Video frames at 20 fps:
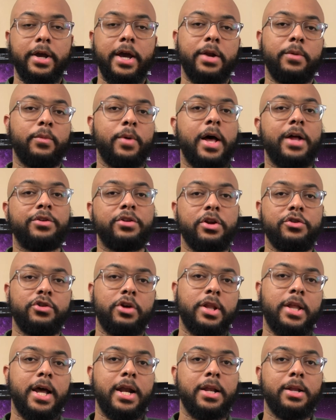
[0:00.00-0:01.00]
And I'll touch
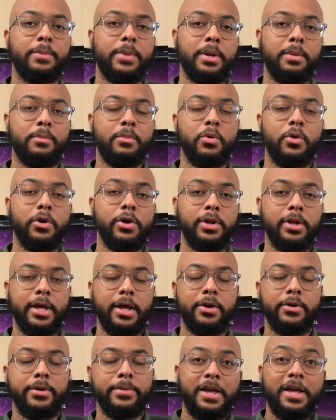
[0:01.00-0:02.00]
on that a little bit more
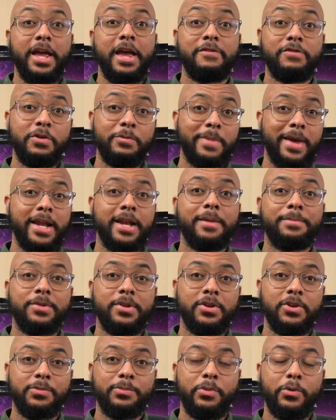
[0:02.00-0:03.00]
later. If you've made it up to
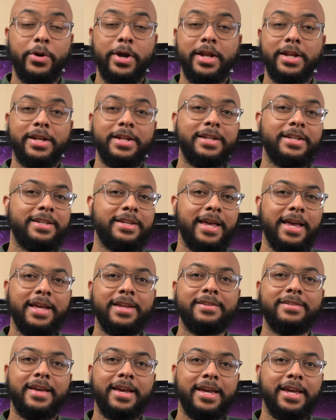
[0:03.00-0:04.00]
this point, take a
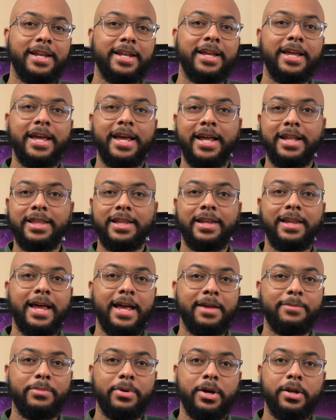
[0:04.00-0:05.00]
second, hit the
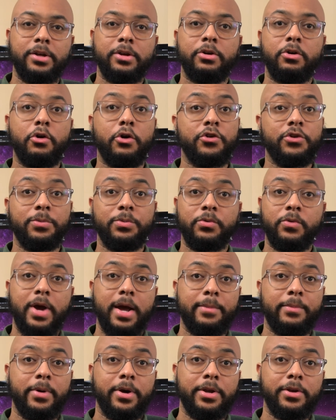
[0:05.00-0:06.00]
like button or
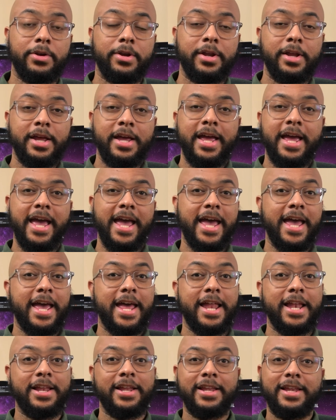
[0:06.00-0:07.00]
subscribe button,
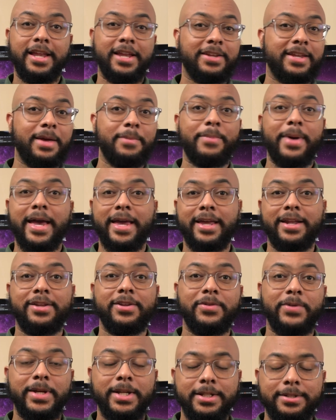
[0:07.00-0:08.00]
and let's get back
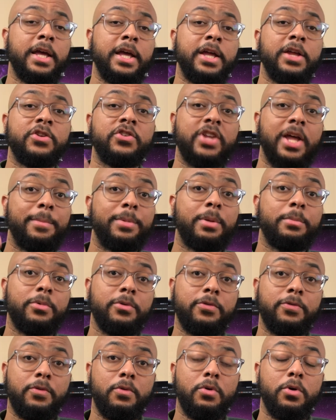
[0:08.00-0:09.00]
into it. Step number
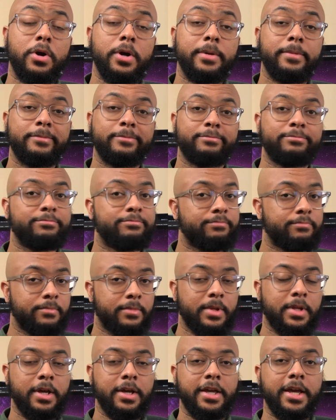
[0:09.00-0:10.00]
4,
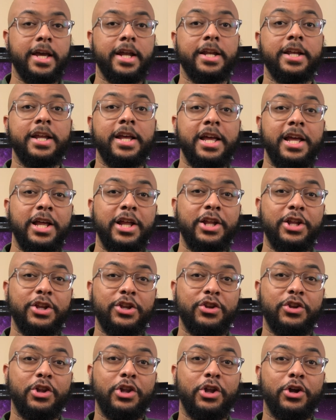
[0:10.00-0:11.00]
again,
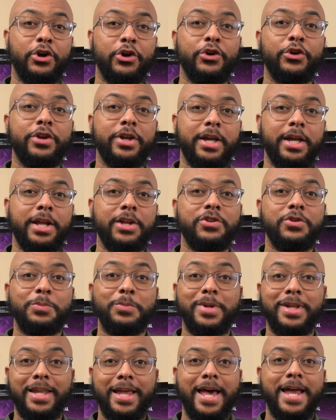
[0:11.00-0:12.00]
learn each
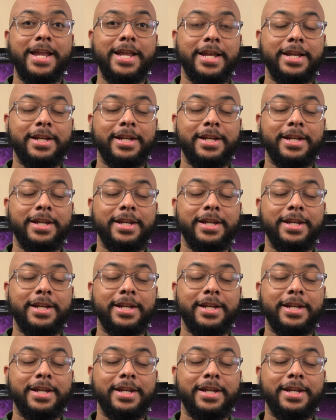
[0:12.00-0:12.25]
planet.